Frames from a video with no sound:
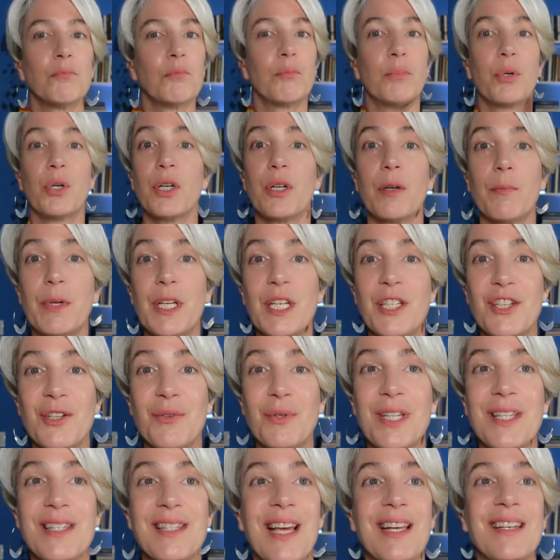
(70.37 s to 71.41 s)
Put them into
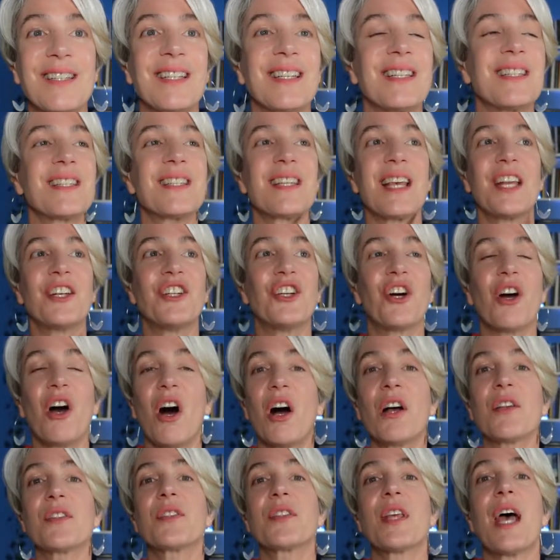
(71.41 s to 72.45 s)
a sentence and you're
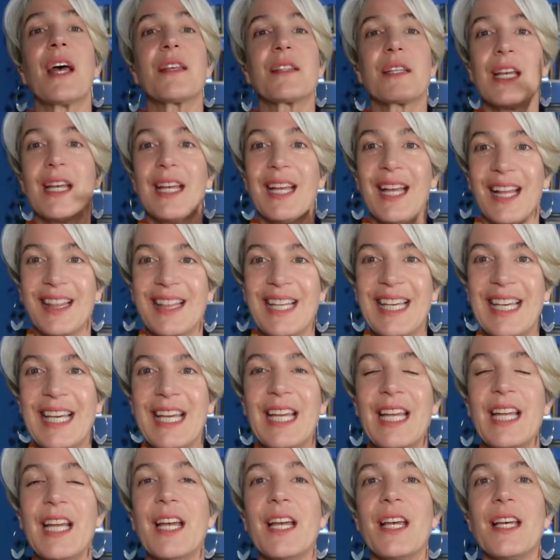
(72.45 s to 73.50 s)
all set. The
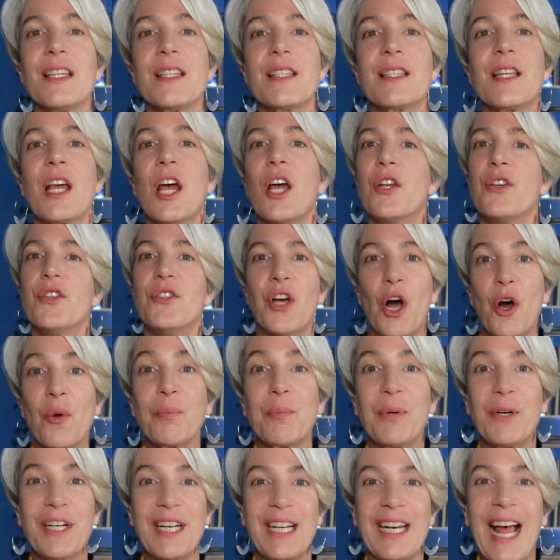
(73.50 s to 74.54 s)
key is
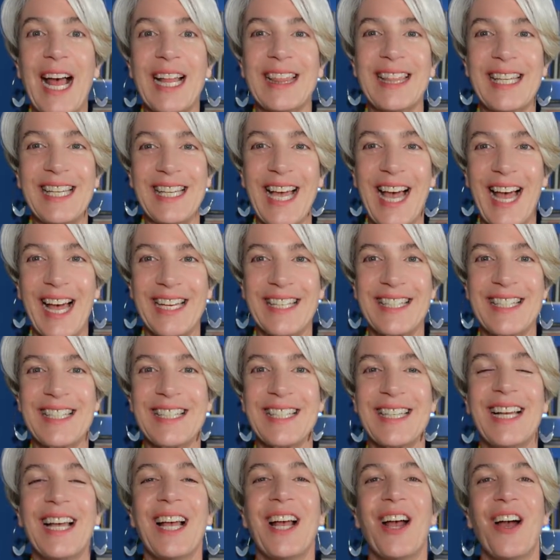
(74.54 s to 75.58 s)
don't put it at the end.
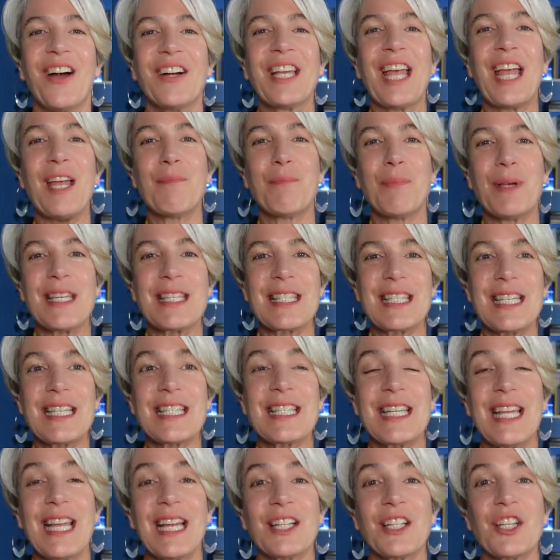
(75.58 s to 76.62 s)
Okay,
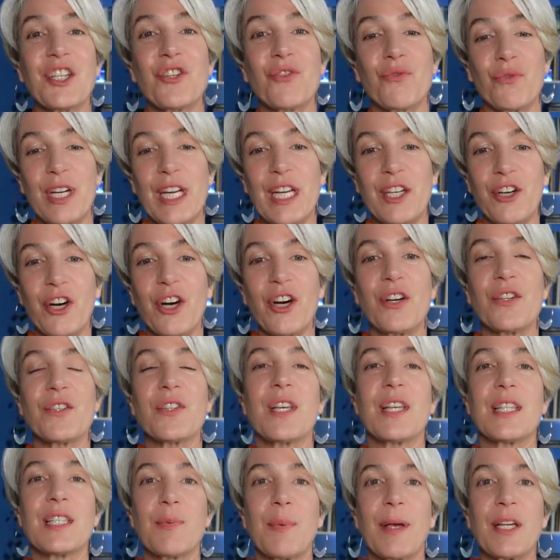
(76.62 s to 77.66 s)
business English readers,
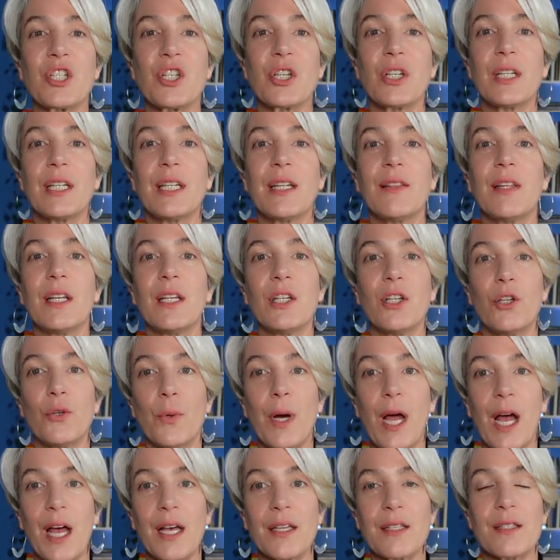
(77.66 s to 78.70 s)
especially in the
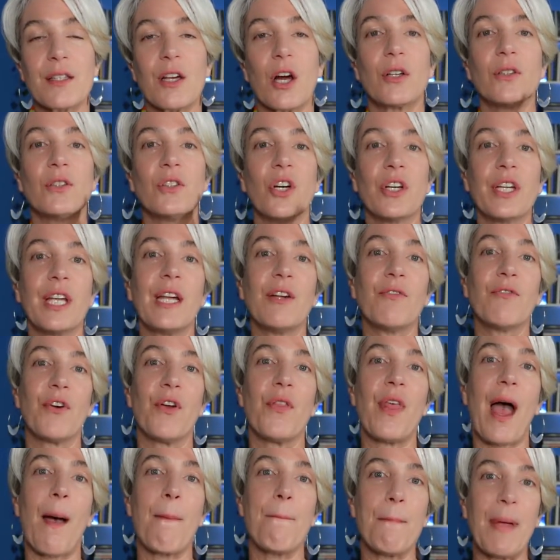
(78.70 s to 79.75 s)
US, are looking for
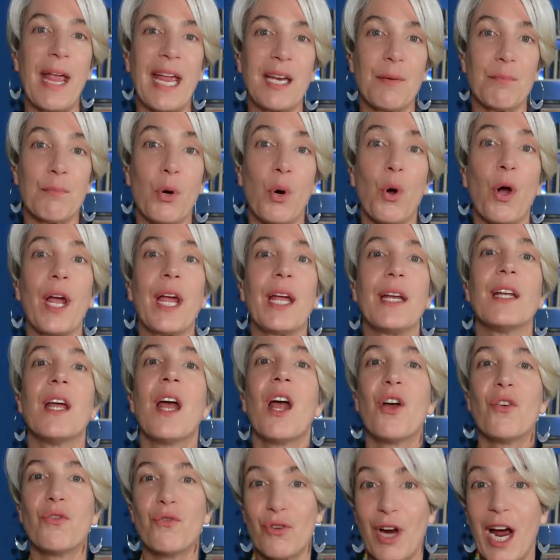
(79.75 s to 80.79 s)
that main point
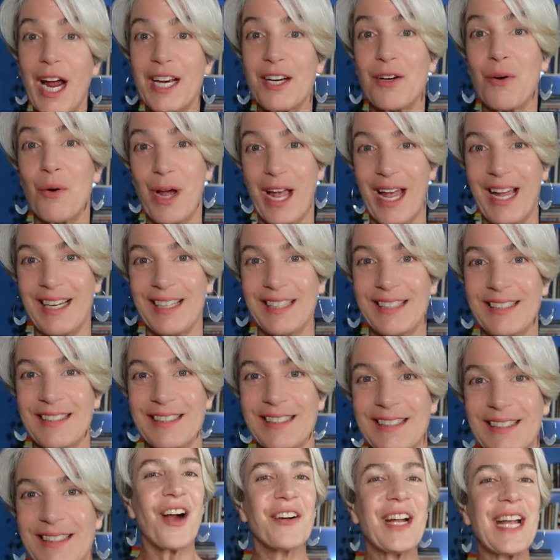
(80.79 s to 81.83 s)
right away.
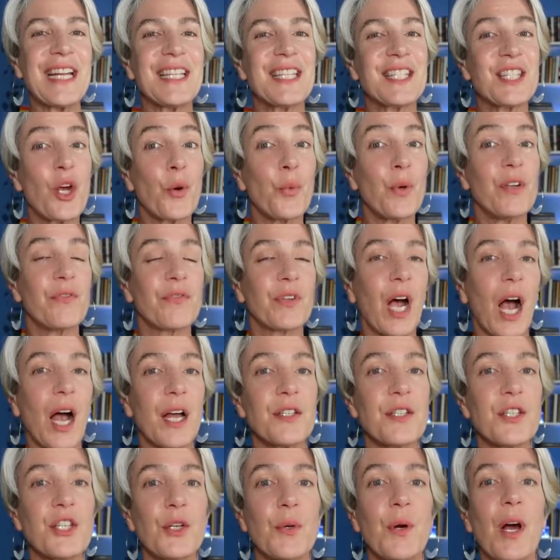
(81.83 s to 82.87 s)
All right, so we've
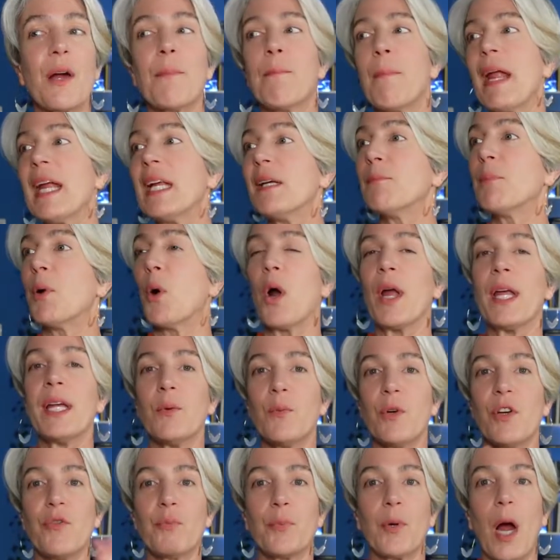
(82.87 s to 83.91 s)
gotten to our main point.
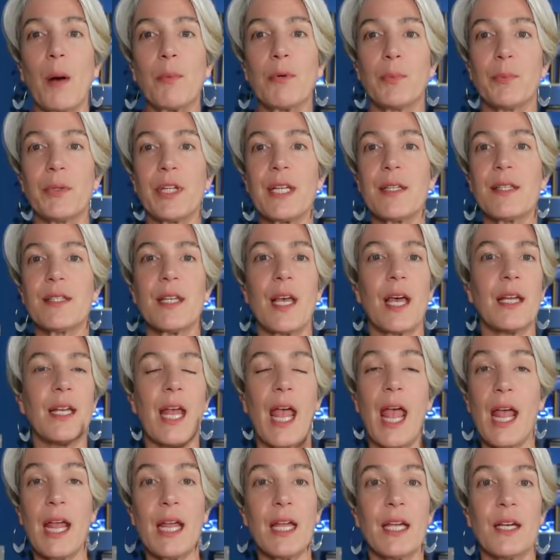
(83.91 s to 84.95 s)
We've probably said,
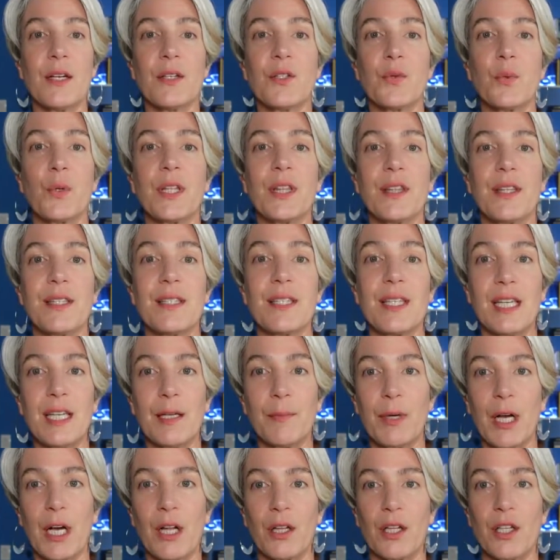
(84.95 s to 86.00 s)
hey, here's what this
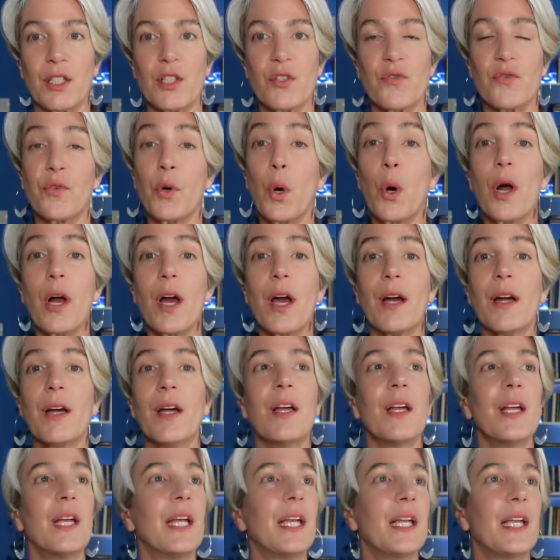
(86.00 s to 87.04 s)
email is for.
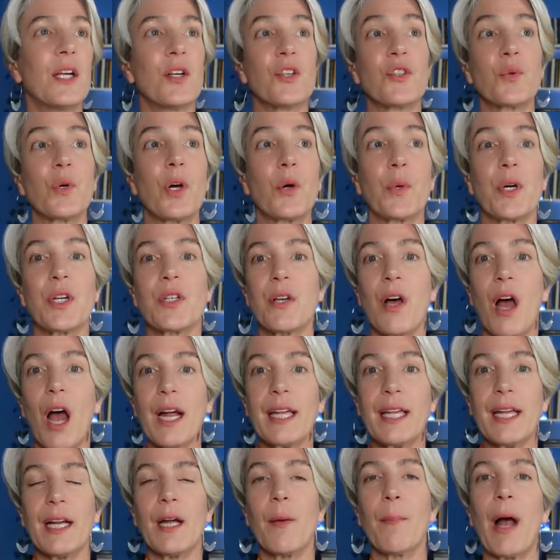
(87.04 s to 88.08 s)
Here's what we're
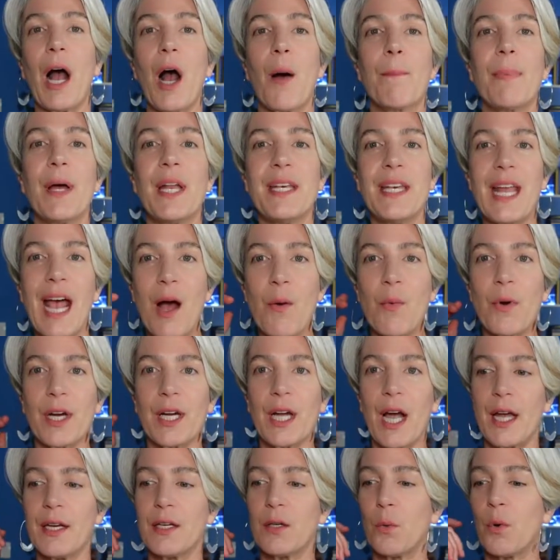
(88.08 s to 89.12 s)
talking about. But now we're
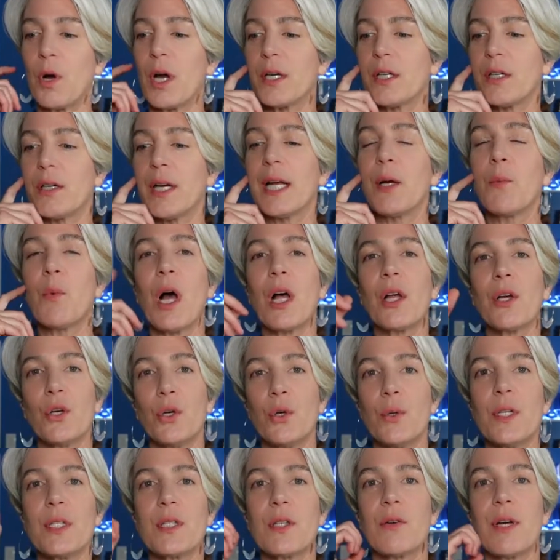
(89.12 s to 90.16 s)
kind of wondering, well,
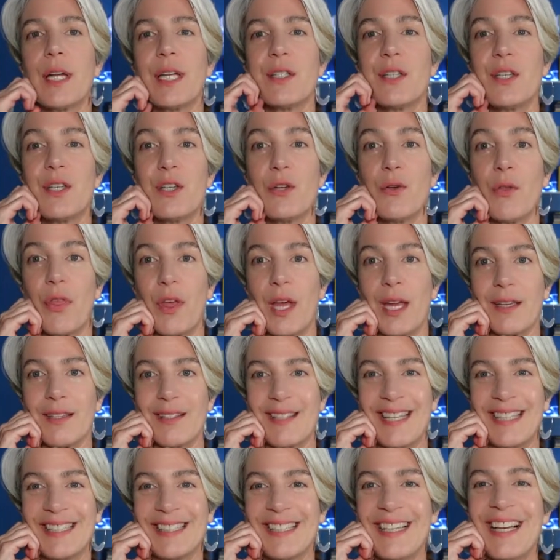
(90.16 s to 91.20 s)
who is going to do
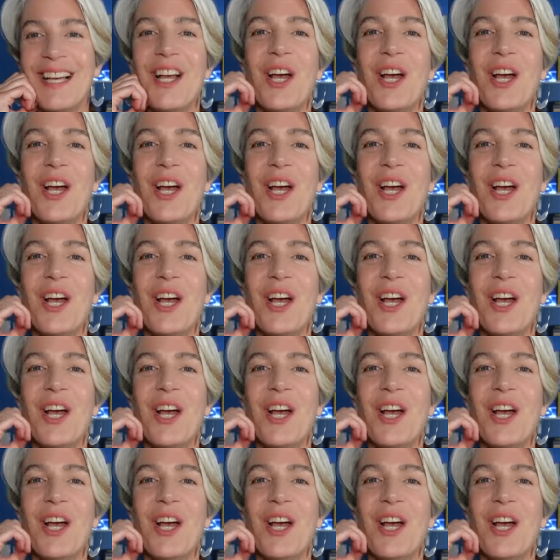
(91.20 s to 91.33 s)
things?